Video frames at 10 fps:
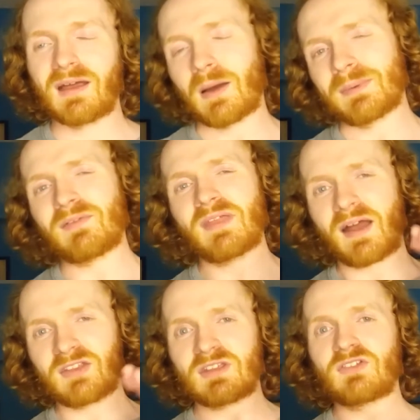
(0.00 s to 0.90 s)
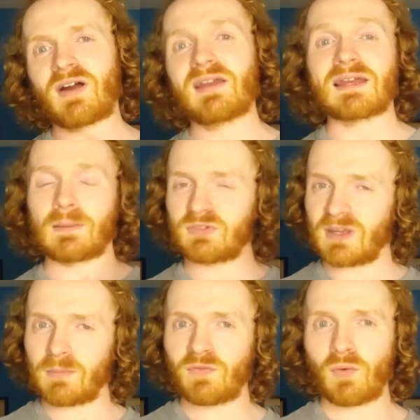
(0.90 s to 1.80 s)
And whenever the eyes get dry, like I was
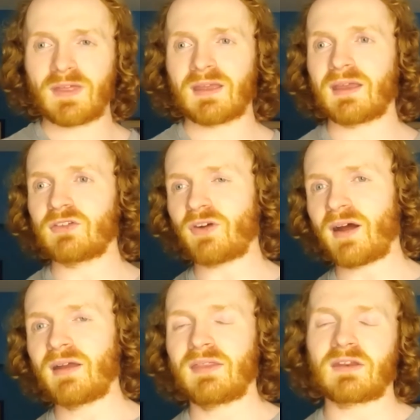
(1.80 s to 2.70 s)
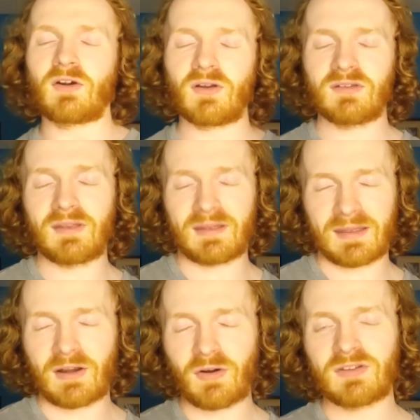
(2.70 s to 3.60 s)
saying before, they can get dry, they can
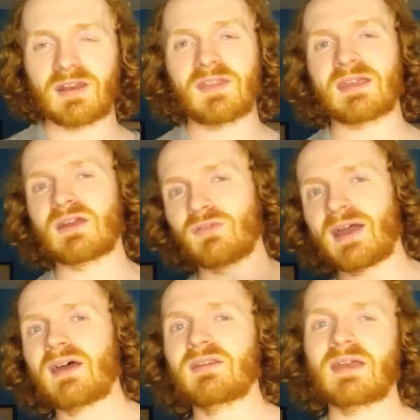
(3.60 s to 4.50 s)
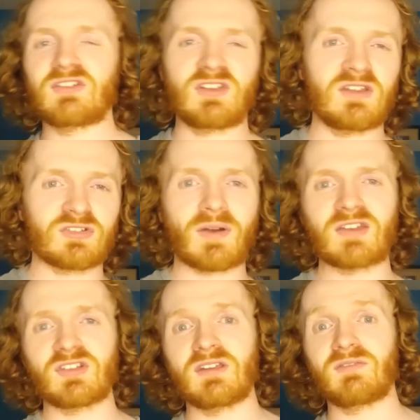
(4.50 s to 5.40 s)
get irritated, they can get red, itchy,
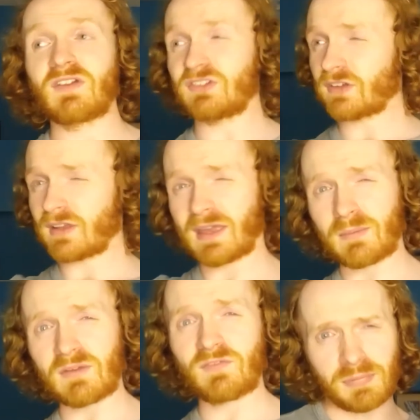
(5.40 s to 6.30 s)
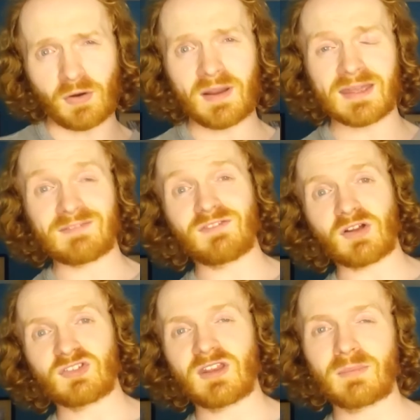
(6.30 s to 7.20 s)
scratchy, vision can get a bit blurry, it can
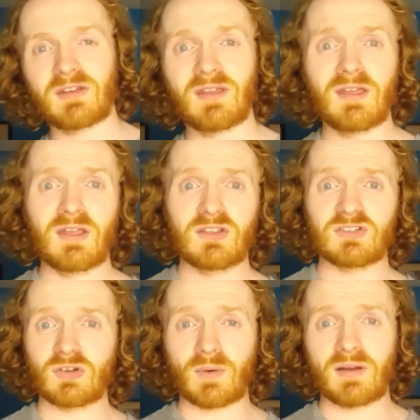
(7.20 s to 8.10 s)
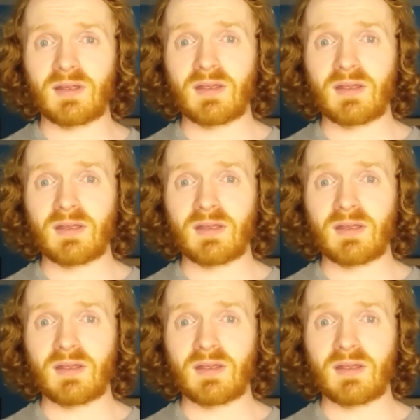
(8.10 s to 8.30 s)
fluctuate a bit. So